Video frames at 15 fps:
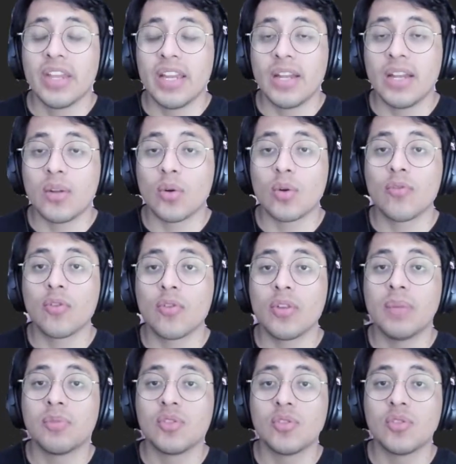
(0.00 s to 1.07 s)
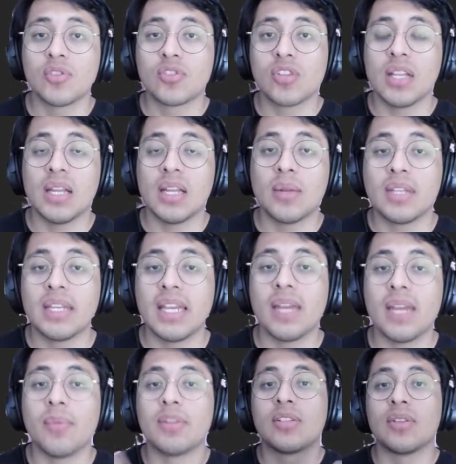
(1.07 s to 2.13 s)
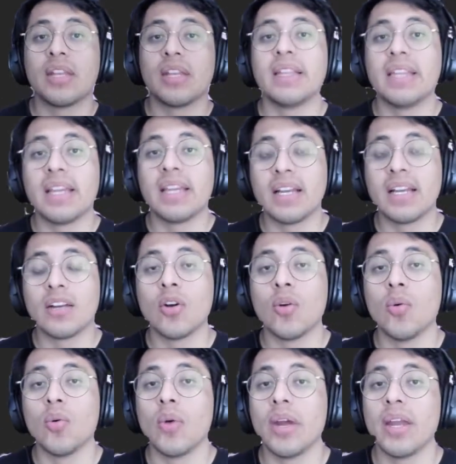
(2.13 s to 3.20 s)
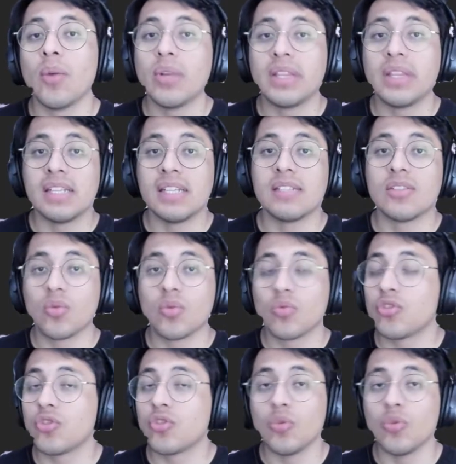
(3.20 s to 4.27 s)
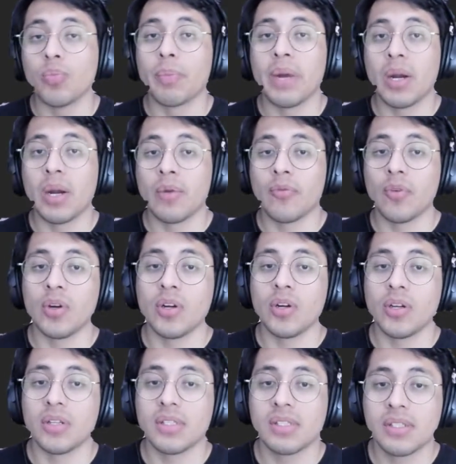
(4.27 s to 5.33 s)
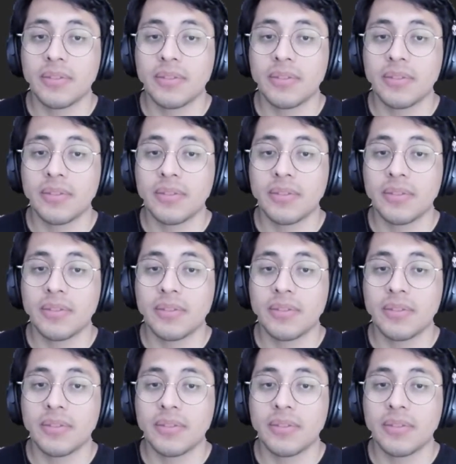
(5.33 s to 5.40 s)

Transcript: in order for them to stall out the game until then they can go with these super powerful cards.